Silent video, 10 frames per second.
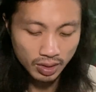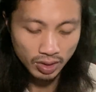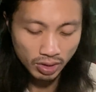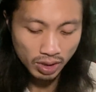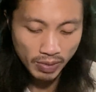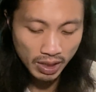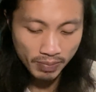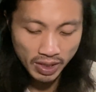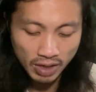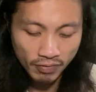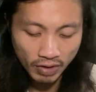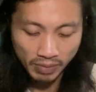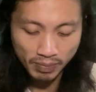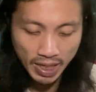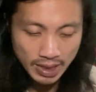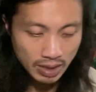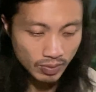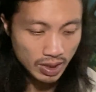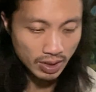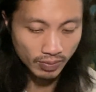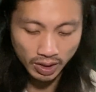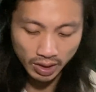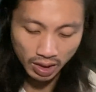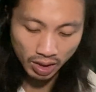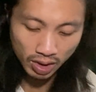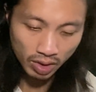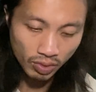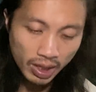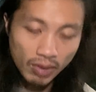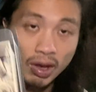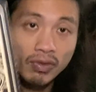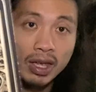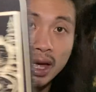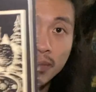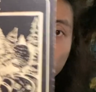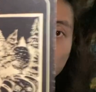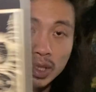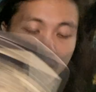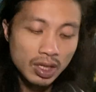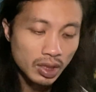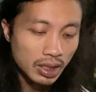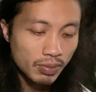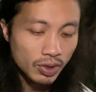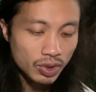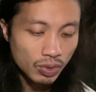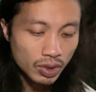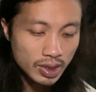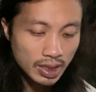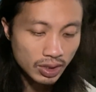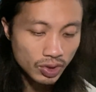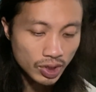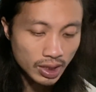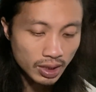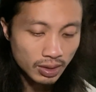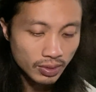There could be a bit of like pessimism here. Okay, we have the Empress here, Libra, Taurus energy.